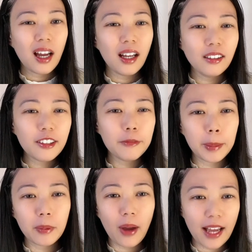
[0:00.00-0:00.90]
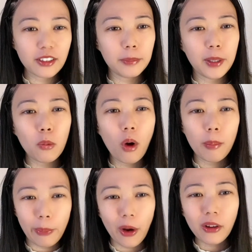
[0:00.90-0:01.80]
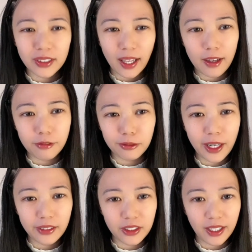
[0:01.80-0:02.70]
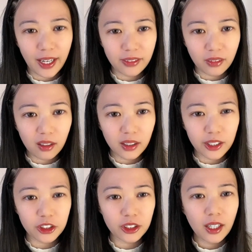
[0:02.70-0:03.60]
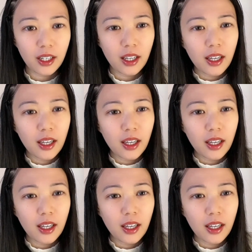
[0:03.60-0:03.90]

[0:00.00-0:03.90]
A lot of people ask me what books I have read to gain knowledge.